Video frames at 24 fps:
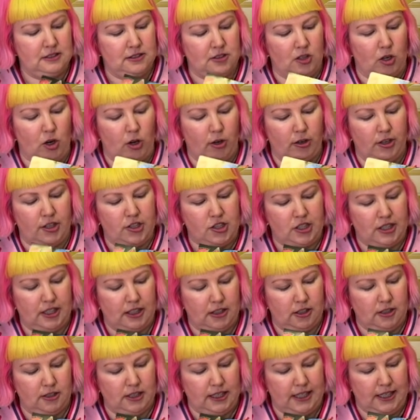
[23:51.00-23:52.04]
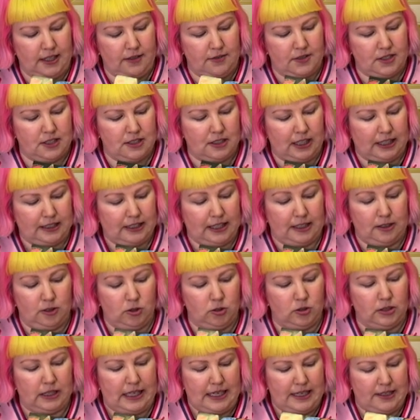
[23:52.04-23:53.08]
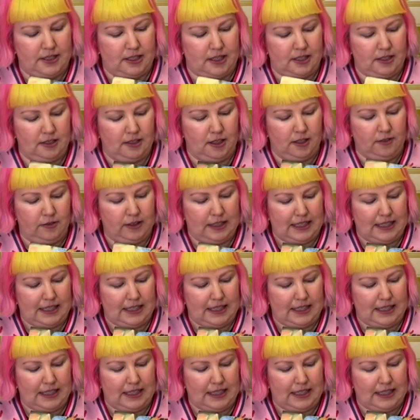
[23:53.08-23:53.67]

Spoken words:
orangey yellow leaves, like, they look easy enough,